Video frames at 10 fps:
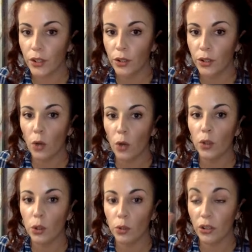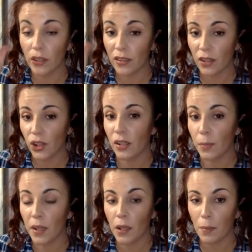your decision is
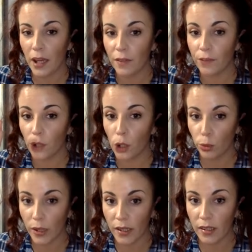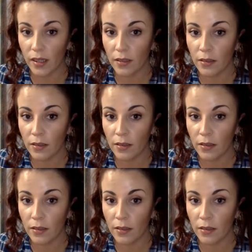being made for a reason,